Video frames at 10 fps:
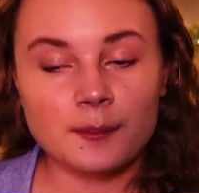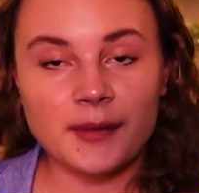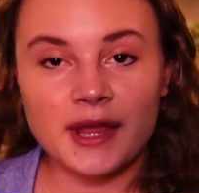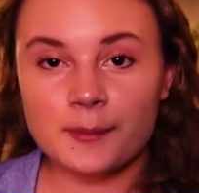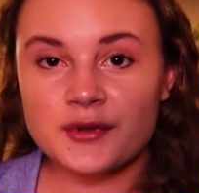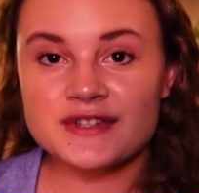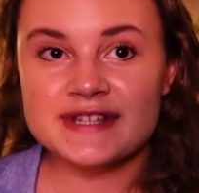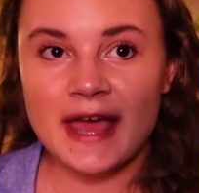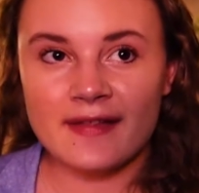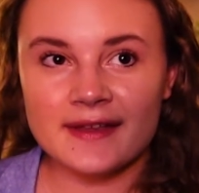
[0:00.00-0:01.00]
people
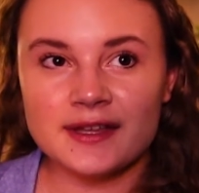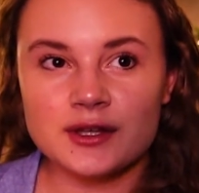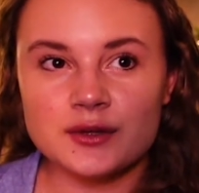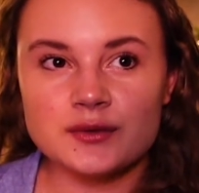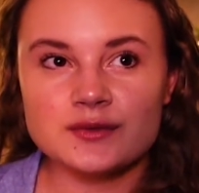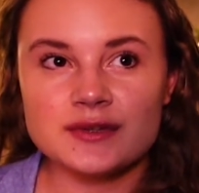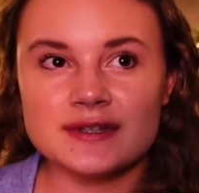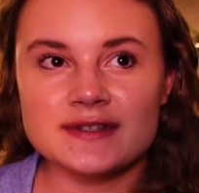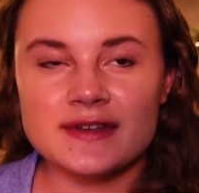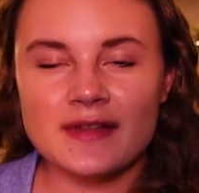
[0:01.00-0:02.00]
telling you
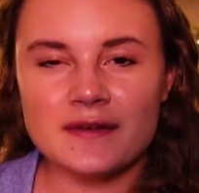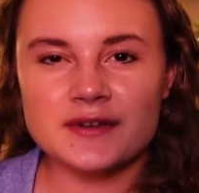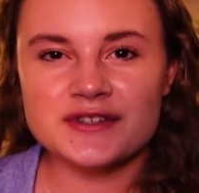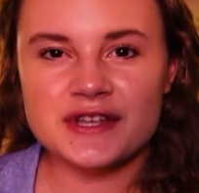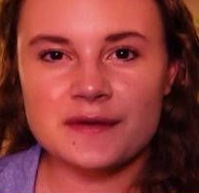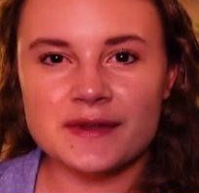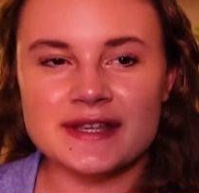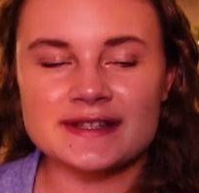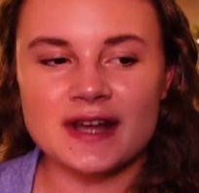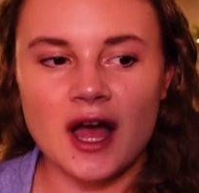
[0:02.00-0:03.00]
to love yourself
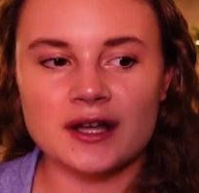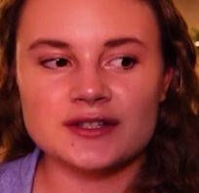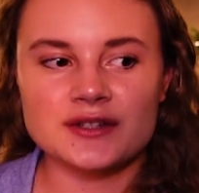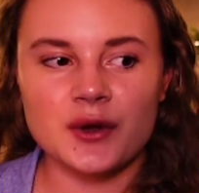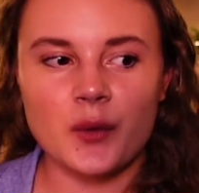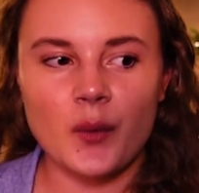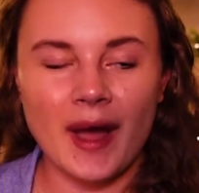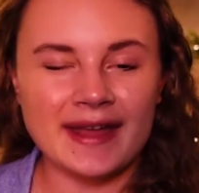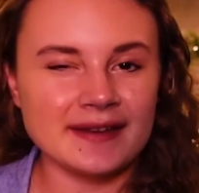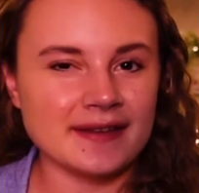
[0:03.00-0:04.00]
is not
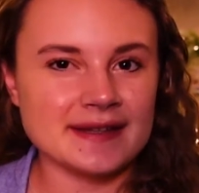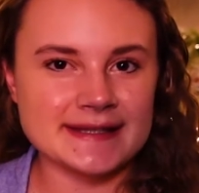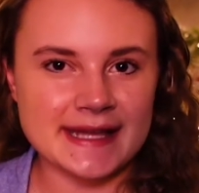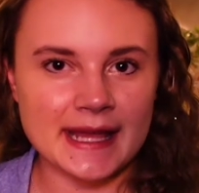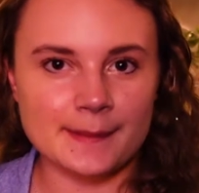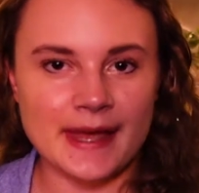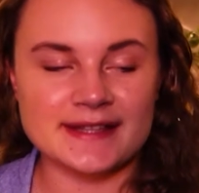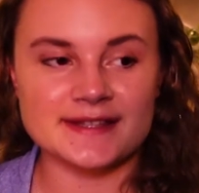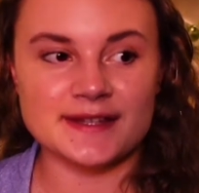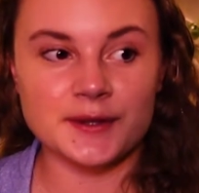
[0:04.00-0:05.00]
quite the same
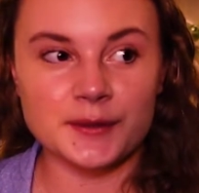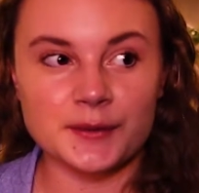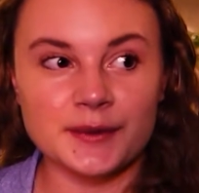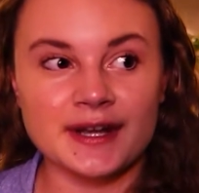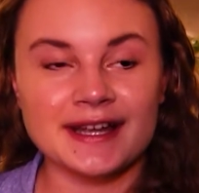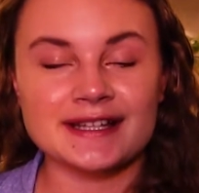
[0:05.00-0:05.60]
as you